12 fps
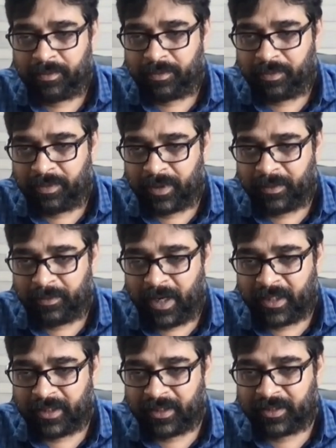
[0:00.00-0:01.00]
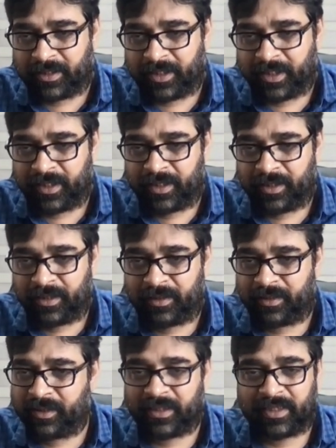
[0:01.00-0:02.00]
plus minus j,
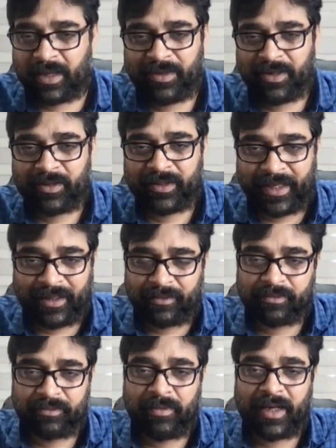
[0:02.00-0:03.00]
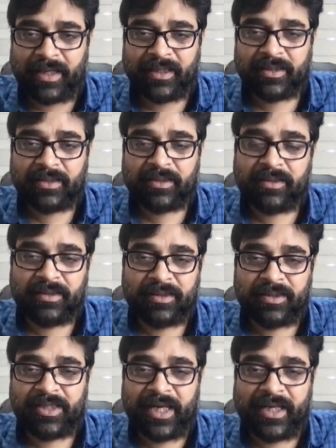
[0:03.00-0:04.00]
this I will not take, minus
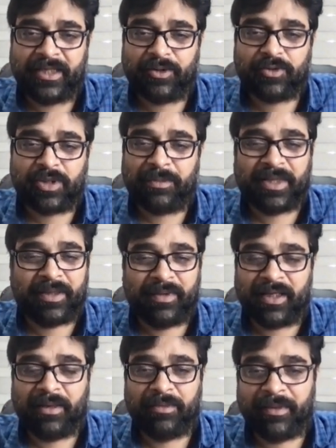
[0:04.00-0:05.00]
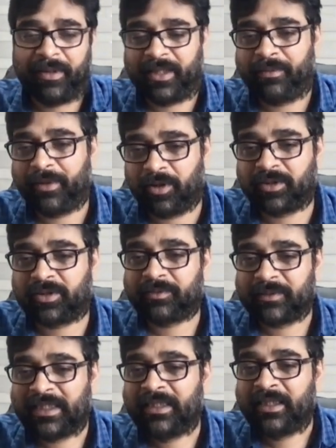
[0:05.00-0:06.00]
j into something will come, leave it, because
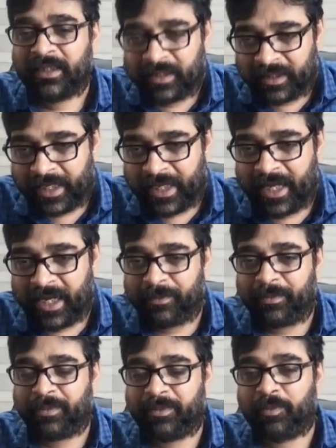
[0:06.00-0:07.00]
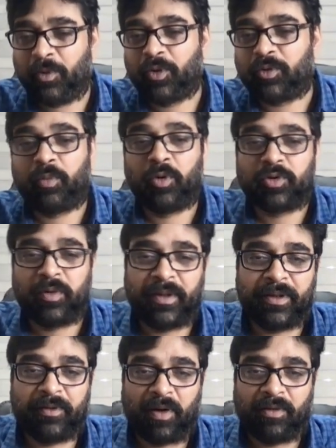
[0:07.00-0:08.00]
a and both will
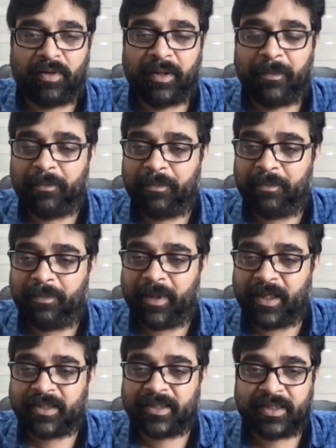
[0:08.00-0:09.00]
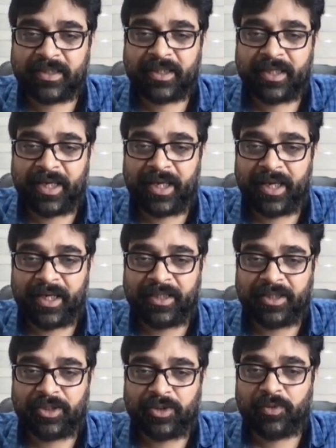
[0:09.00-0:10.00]
involve, no? Plus k
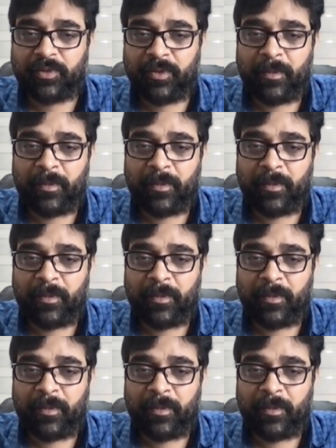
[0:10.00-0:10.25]
into,